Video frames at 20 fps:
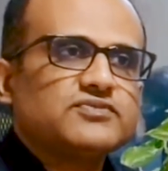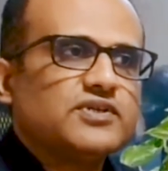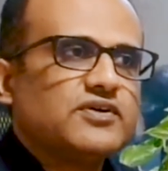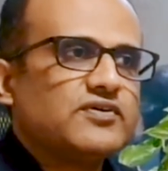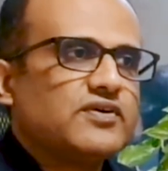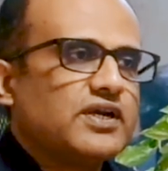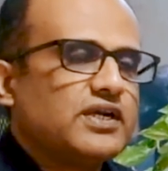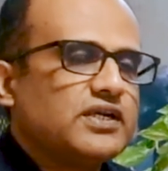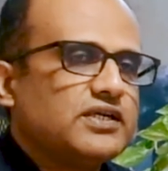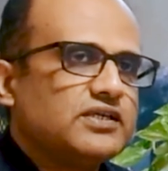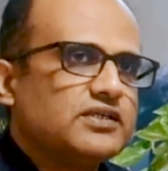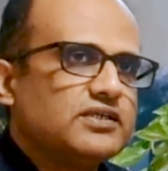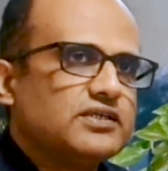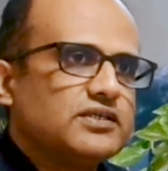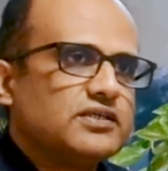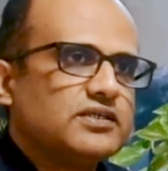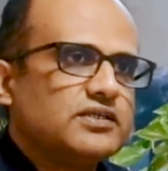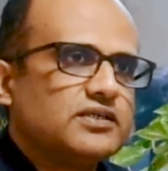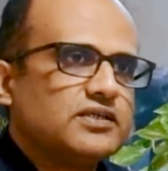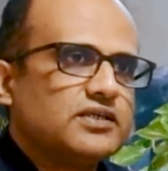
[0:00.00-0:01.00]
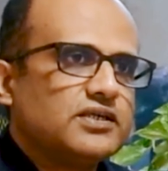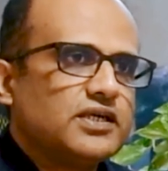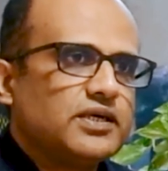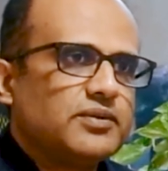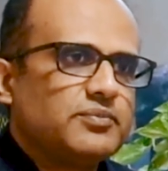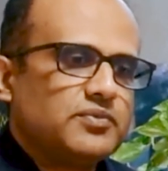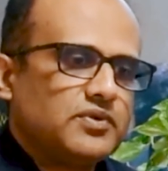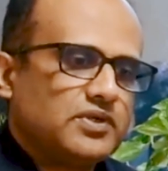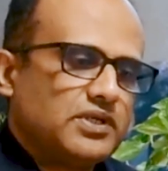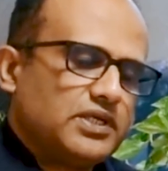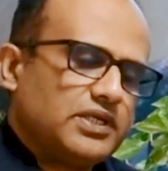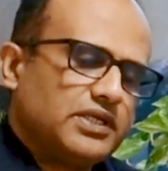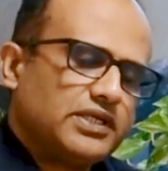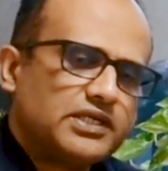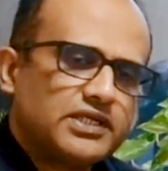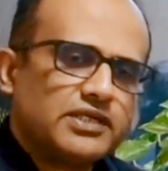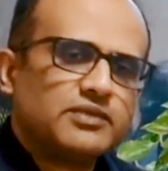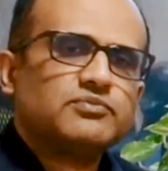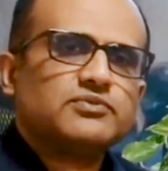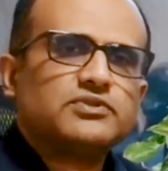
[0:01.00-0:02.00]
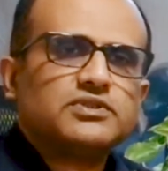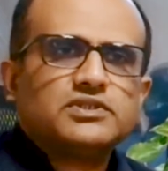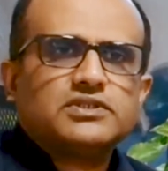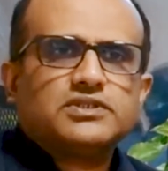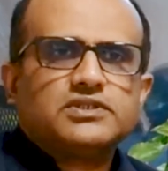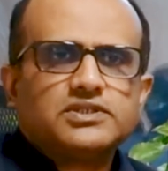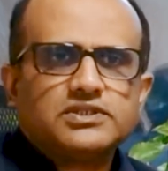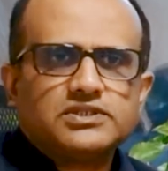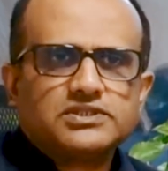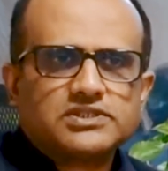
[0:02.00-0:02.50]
we have had an in-depth